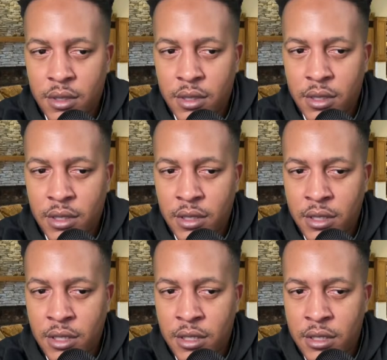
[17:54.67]

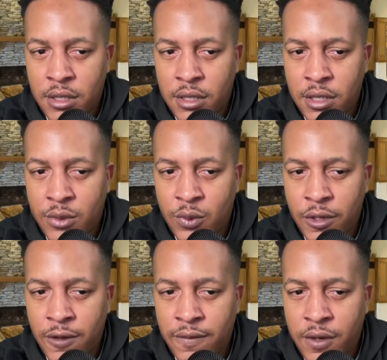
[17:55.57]
Keelan says, "Where
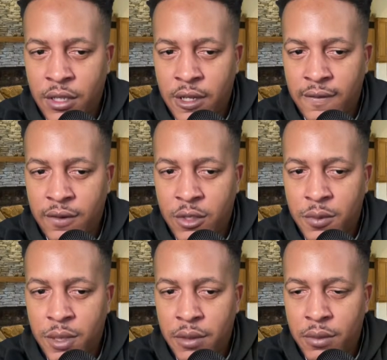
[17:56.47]
you find that Vooch bet,